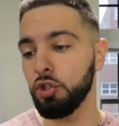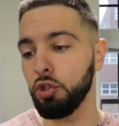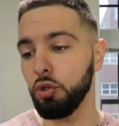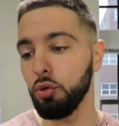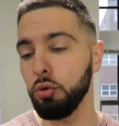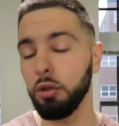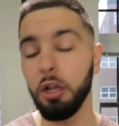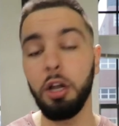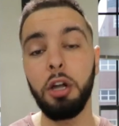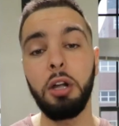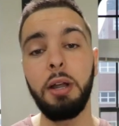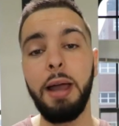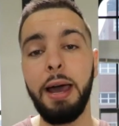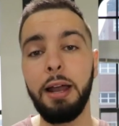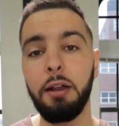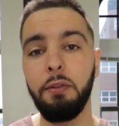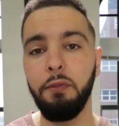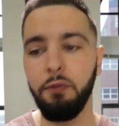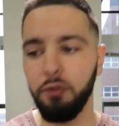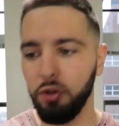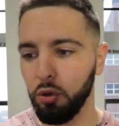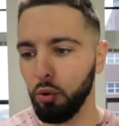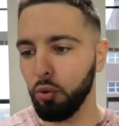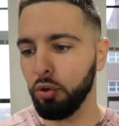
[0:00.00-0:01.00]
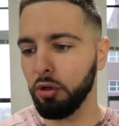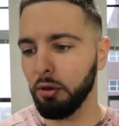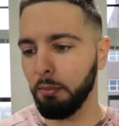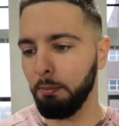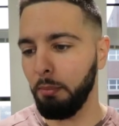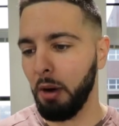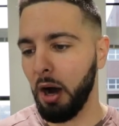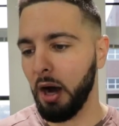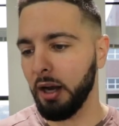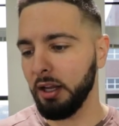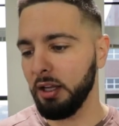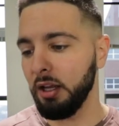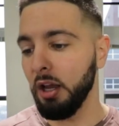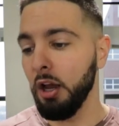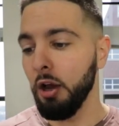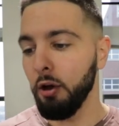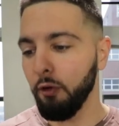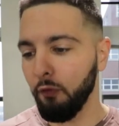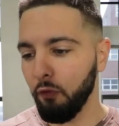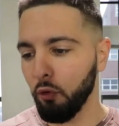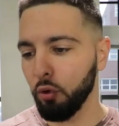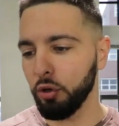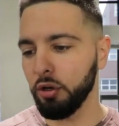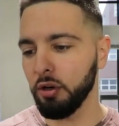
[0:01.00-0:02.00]
to learn how to fuel your body
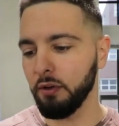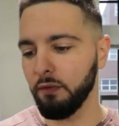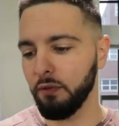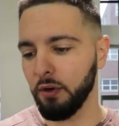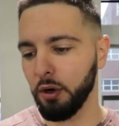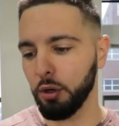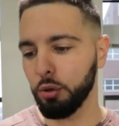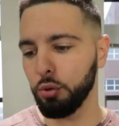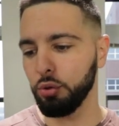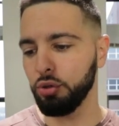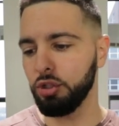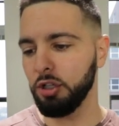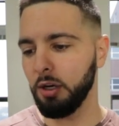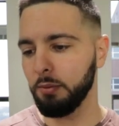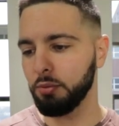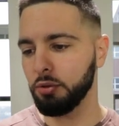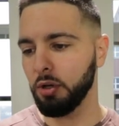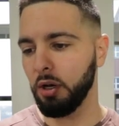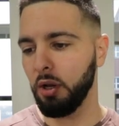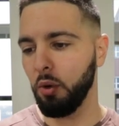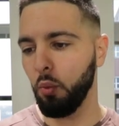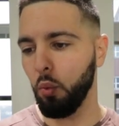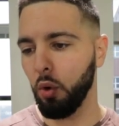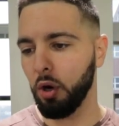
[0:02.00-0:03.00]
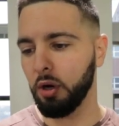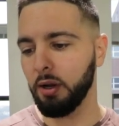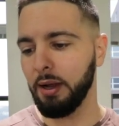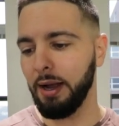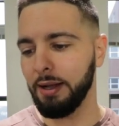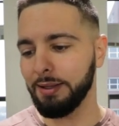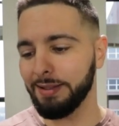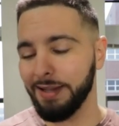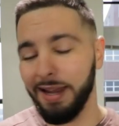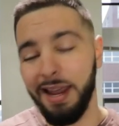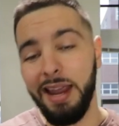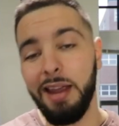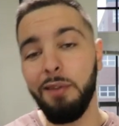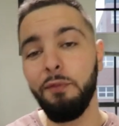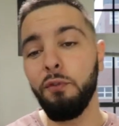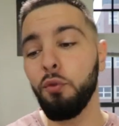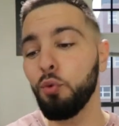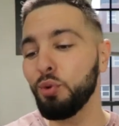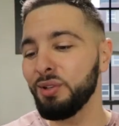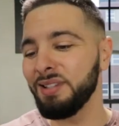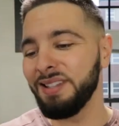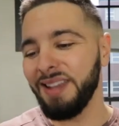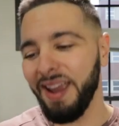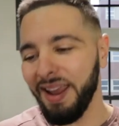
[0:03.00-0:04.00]
for your vertical jump training workouts and
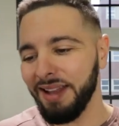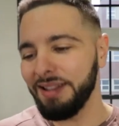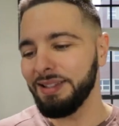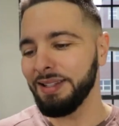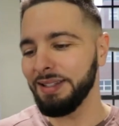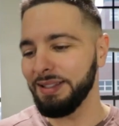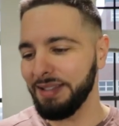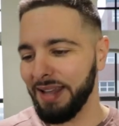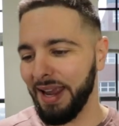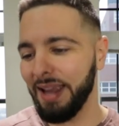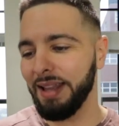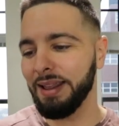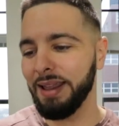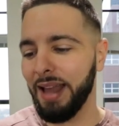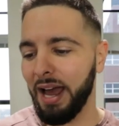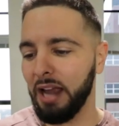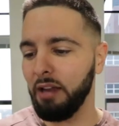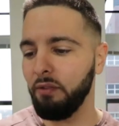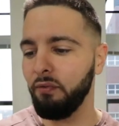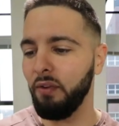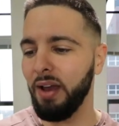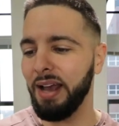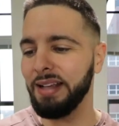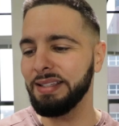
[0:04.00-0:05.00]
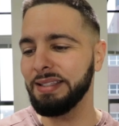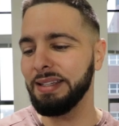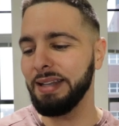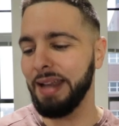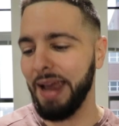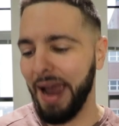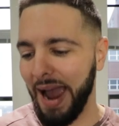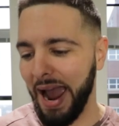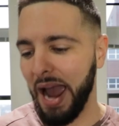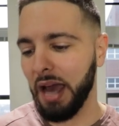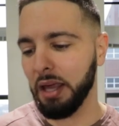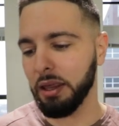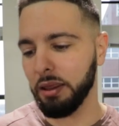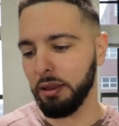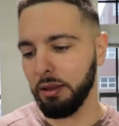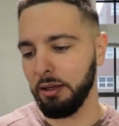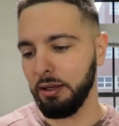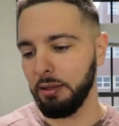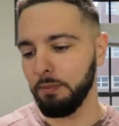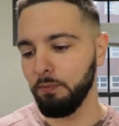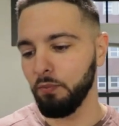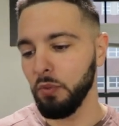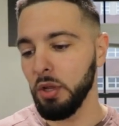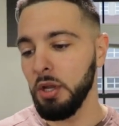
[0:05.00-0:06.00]
for day-to-day life as an
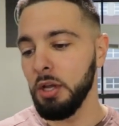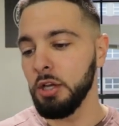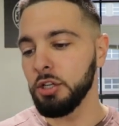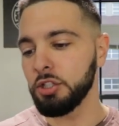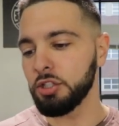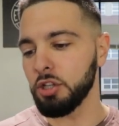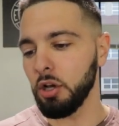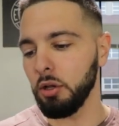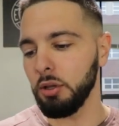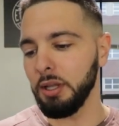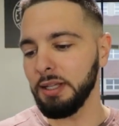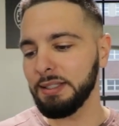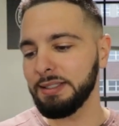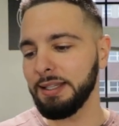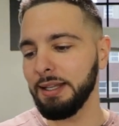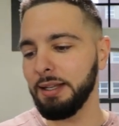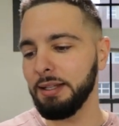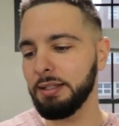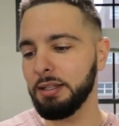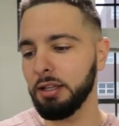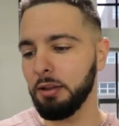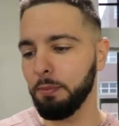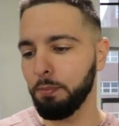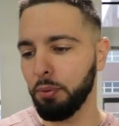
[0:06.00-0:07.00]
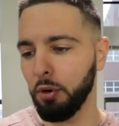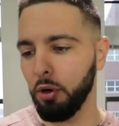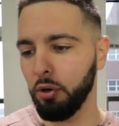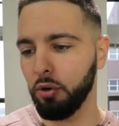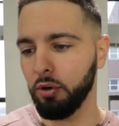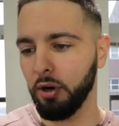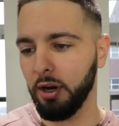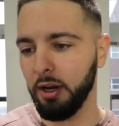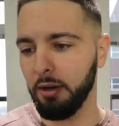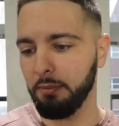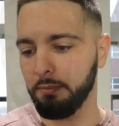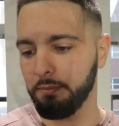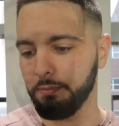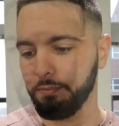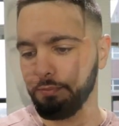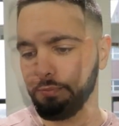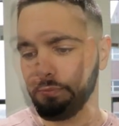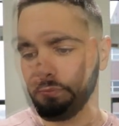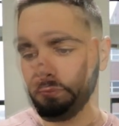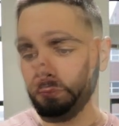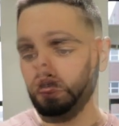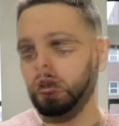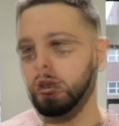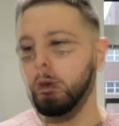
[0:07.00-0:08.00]
athlete. So let's get into the program.
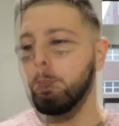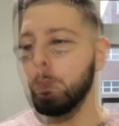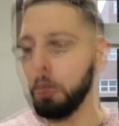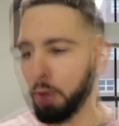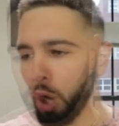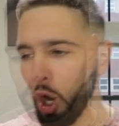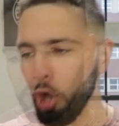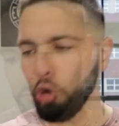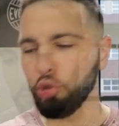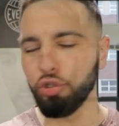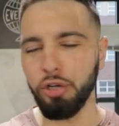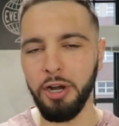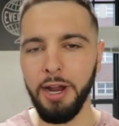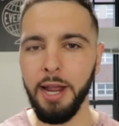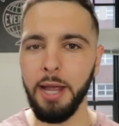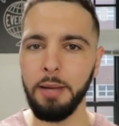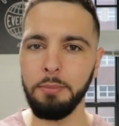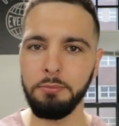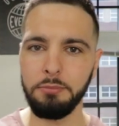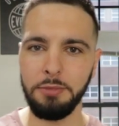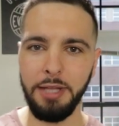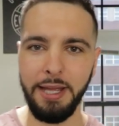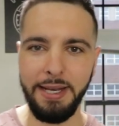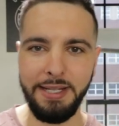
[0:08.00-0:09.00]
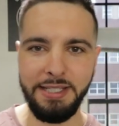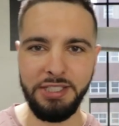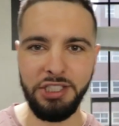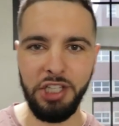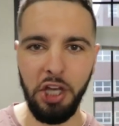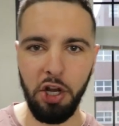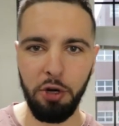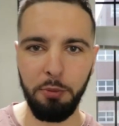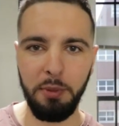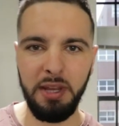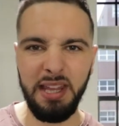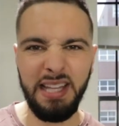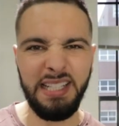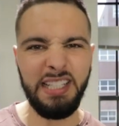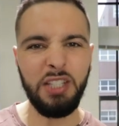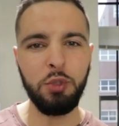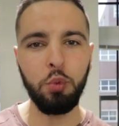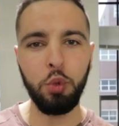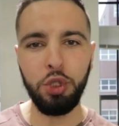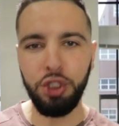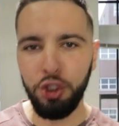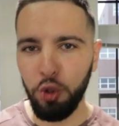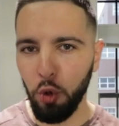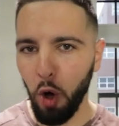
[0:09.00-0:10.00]
The program, ladies and gentlemen, this is
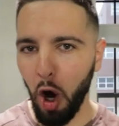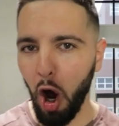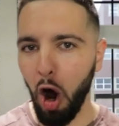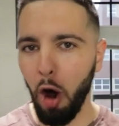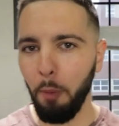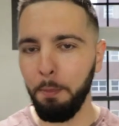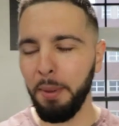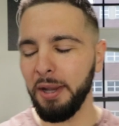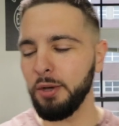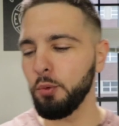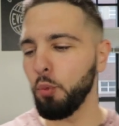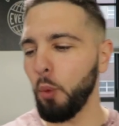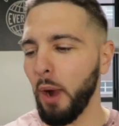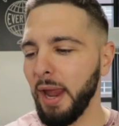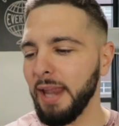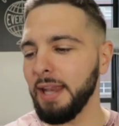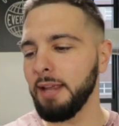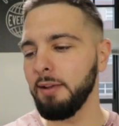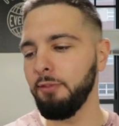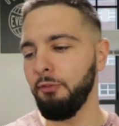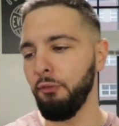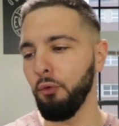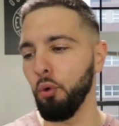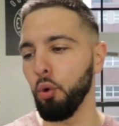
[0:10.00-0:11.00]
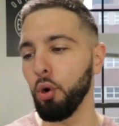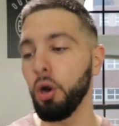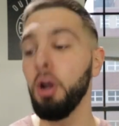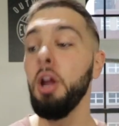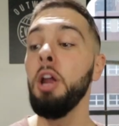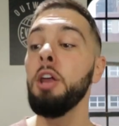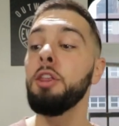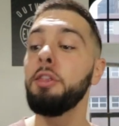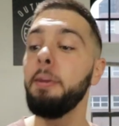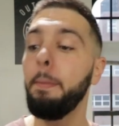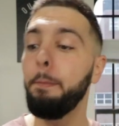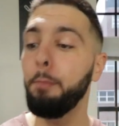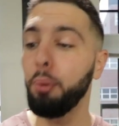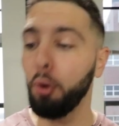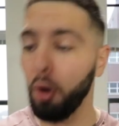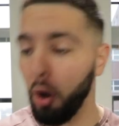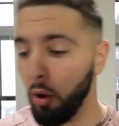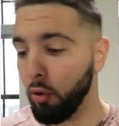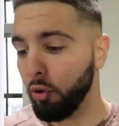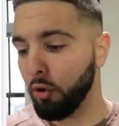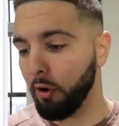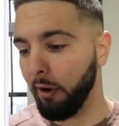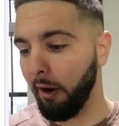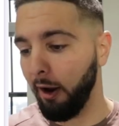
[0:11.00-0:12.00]
what you all been waiting for. The
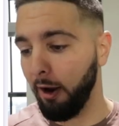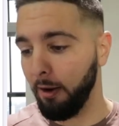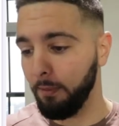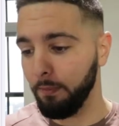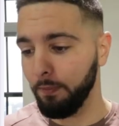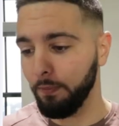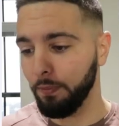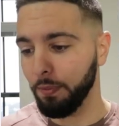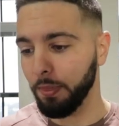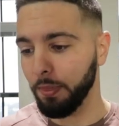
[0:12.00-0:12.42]
program